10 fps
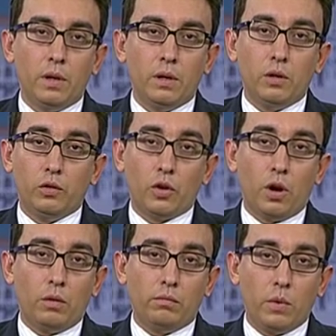You
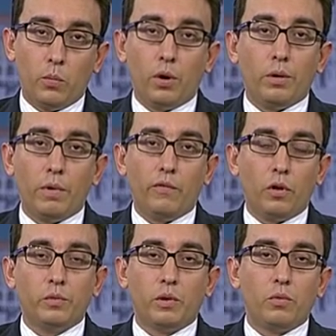saw important
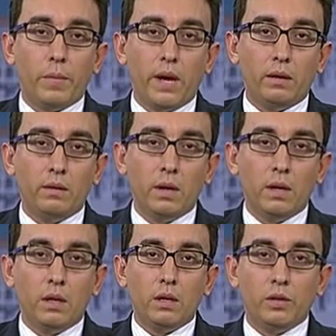reforms that were made.
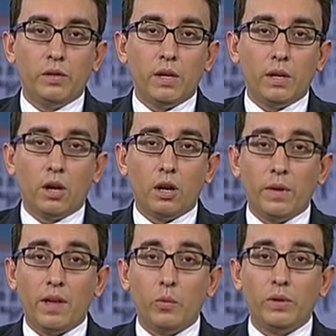You see an
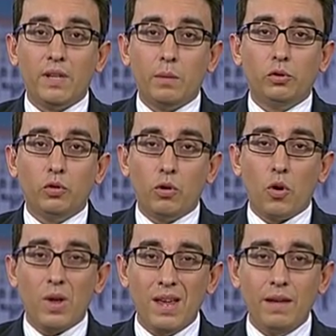economy that was able to
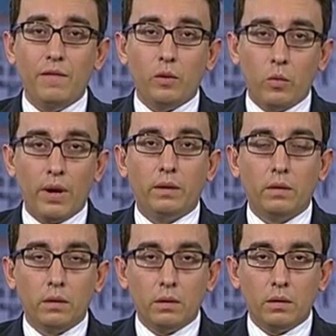grow even when
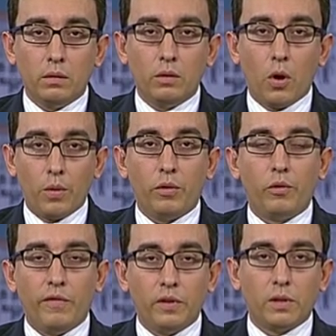going
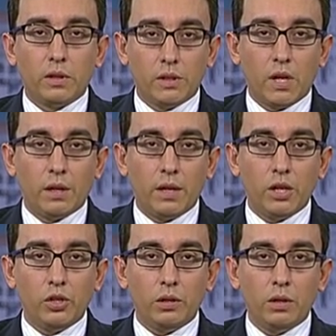through fiscal
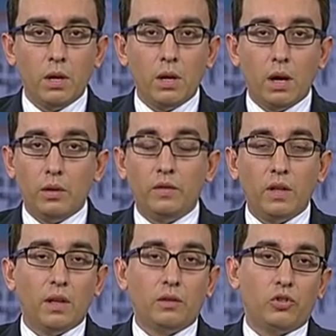consolidation, and you see
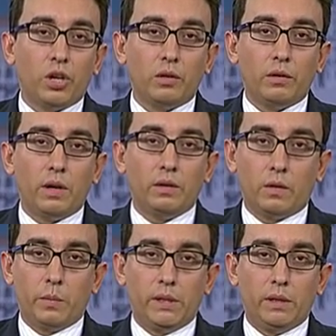that trajectory that is
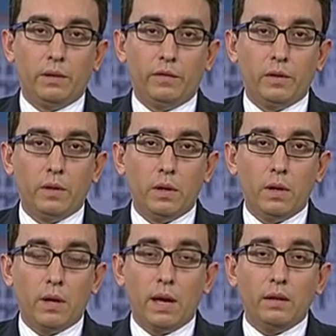completely different.
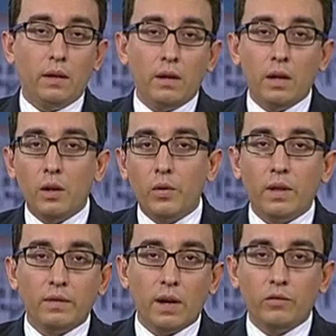And it
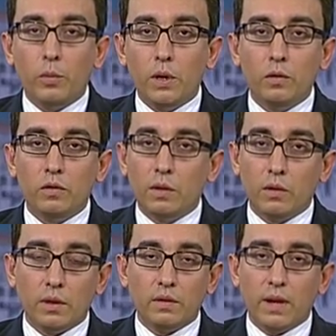doesn't have to be you,
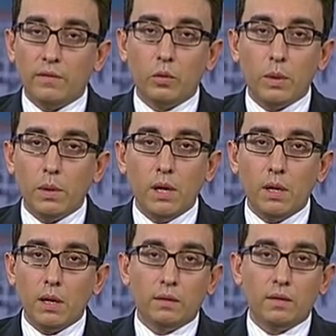Stephen, it doesn't have to be
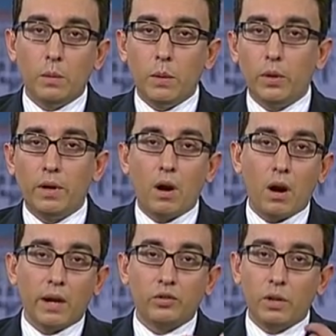me, it's the people that
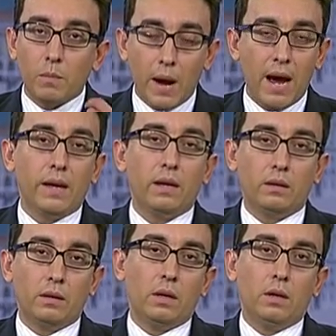are actually
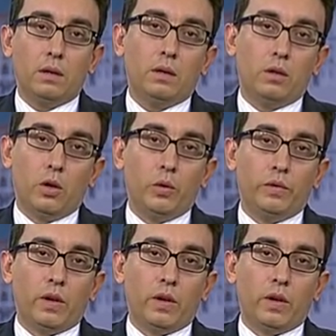buying those